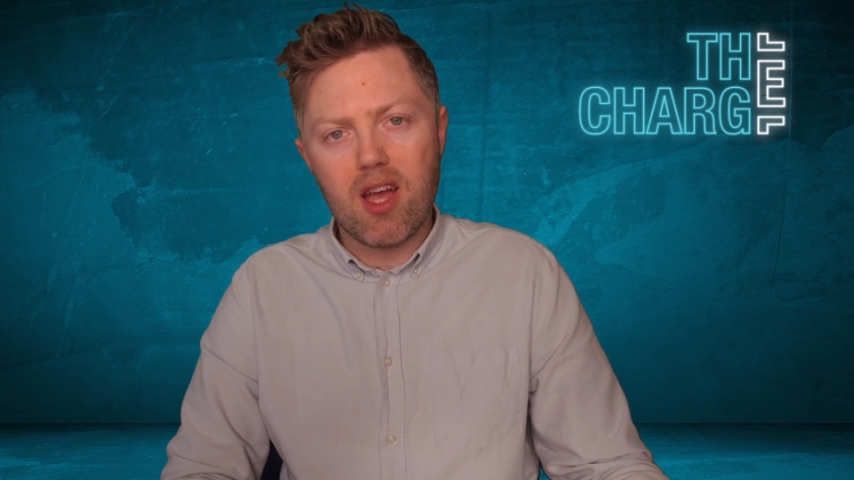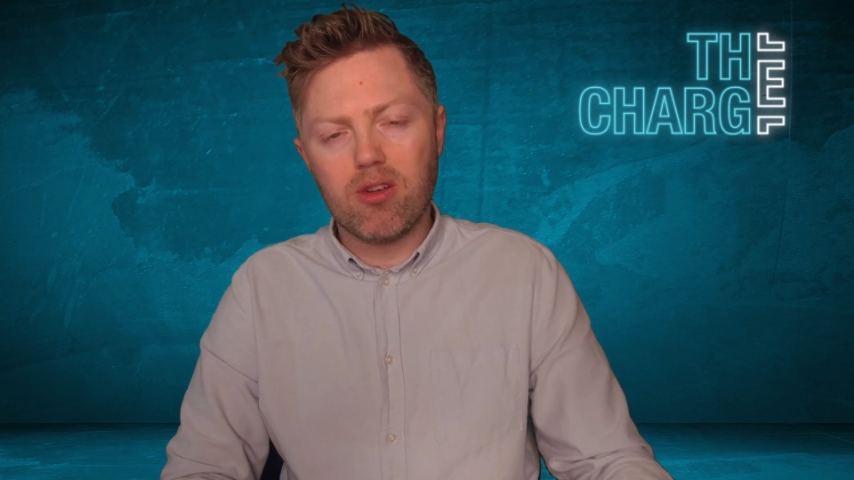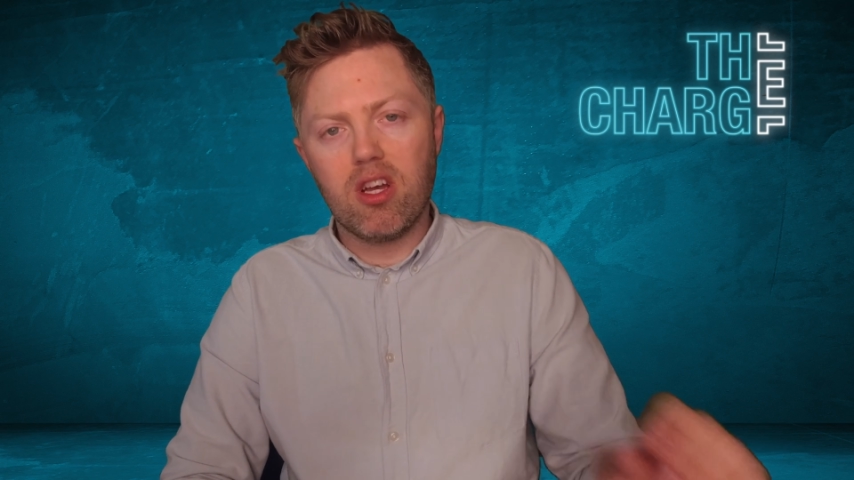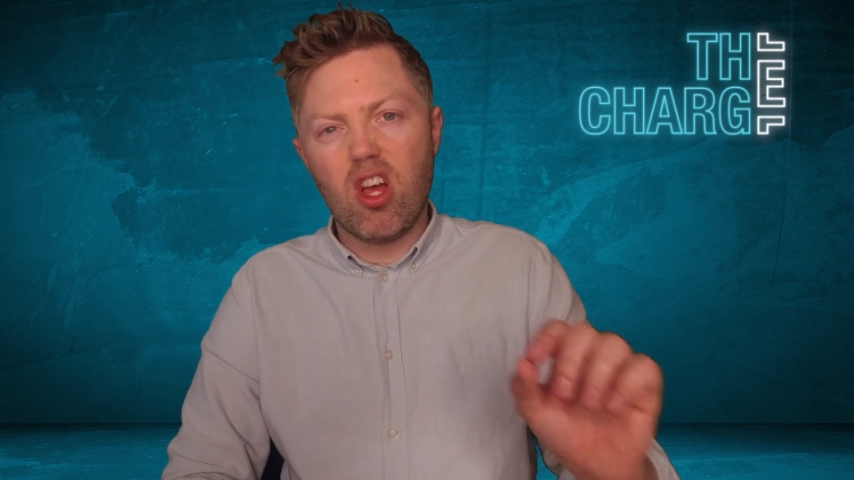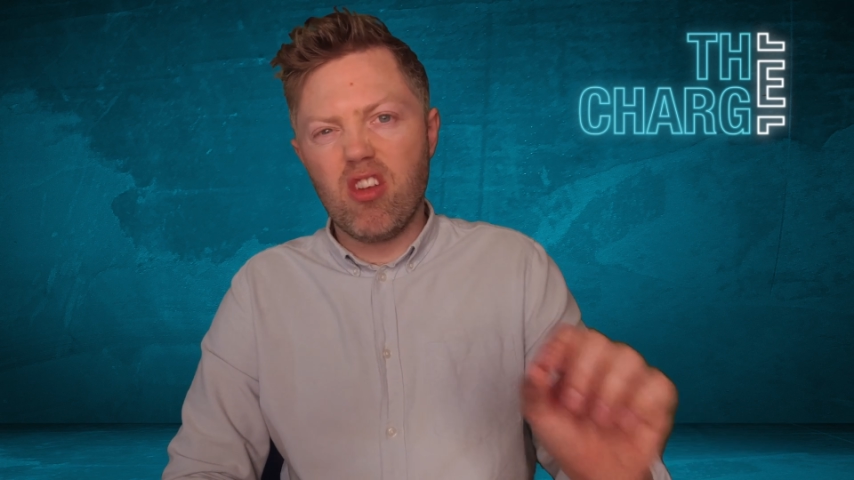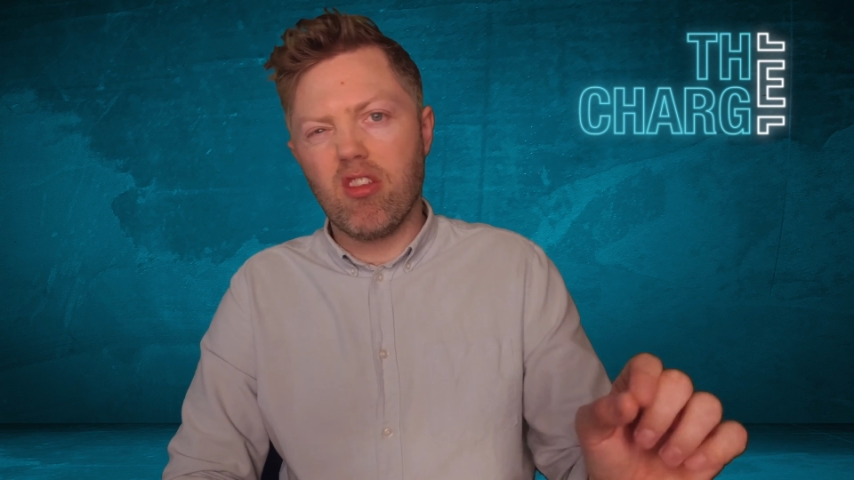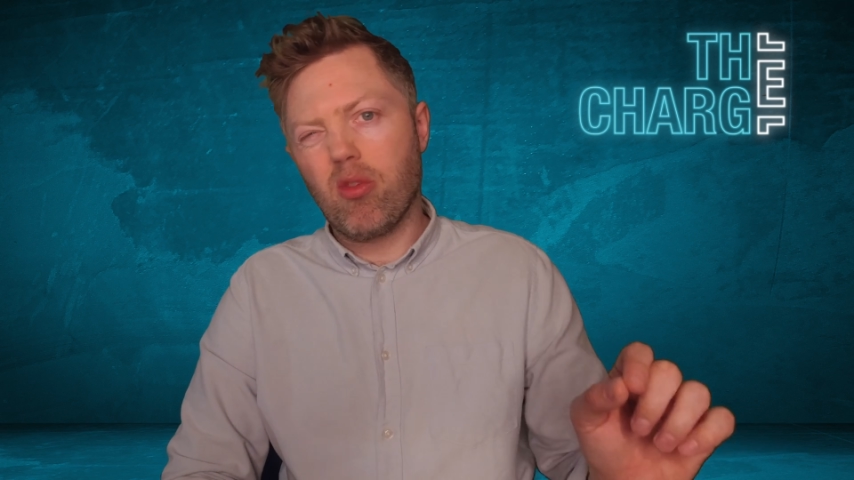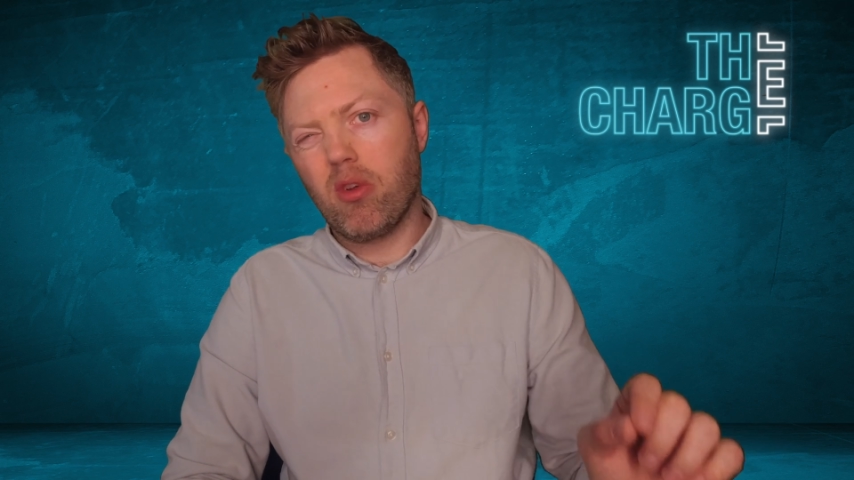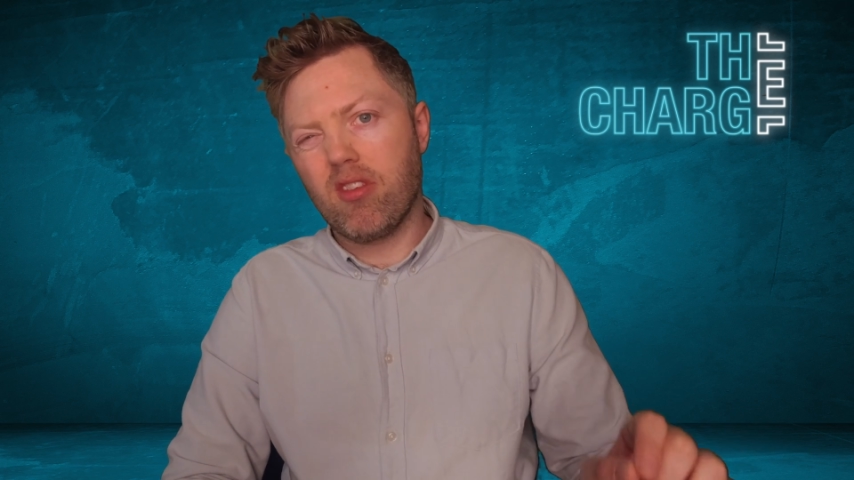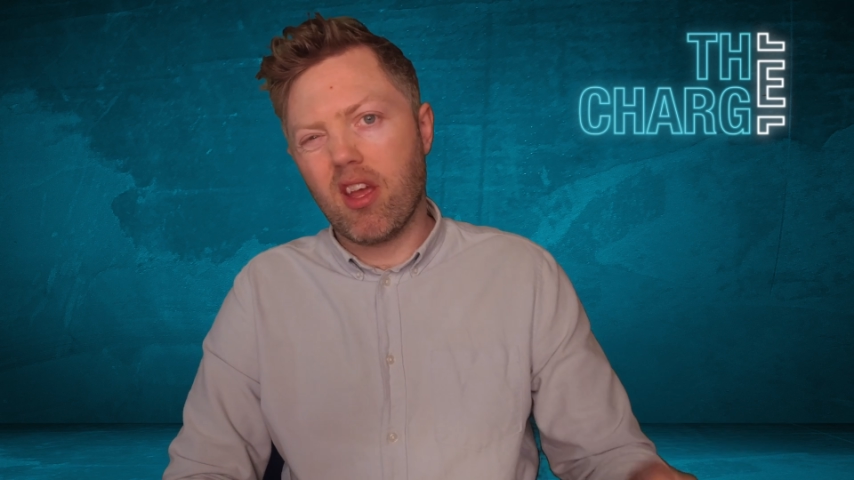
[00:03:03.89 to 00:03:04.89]
hour
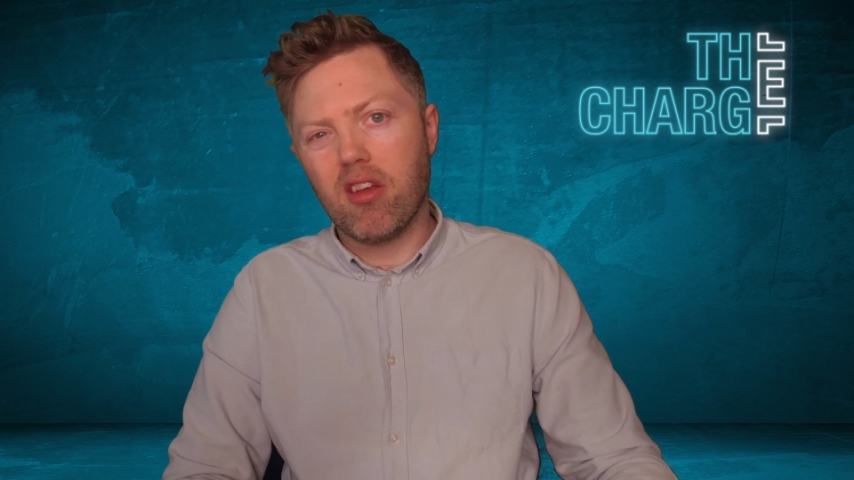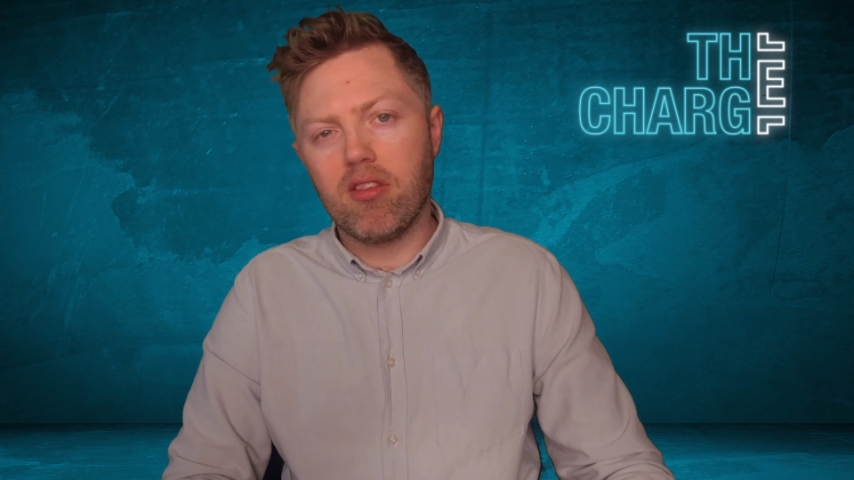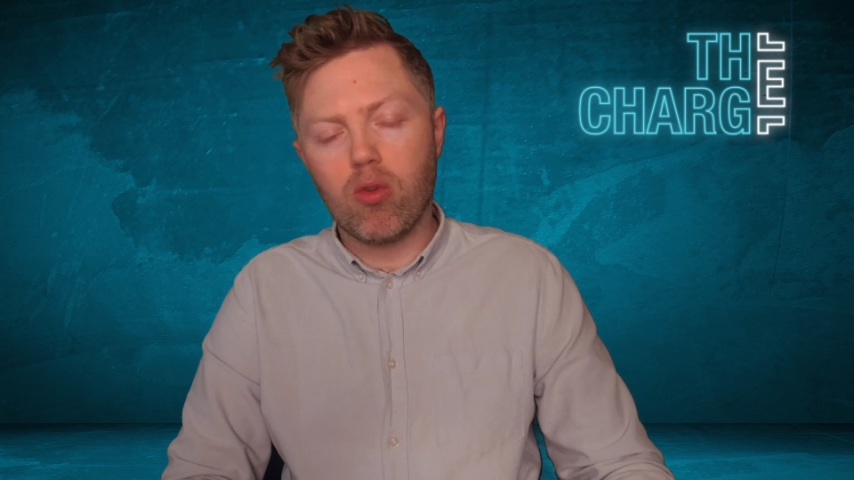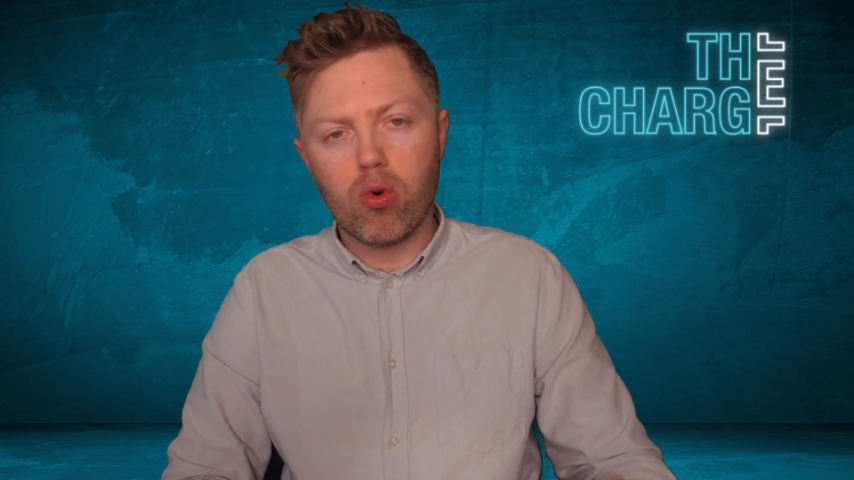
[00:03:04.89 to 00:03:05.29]
under 3 seconds,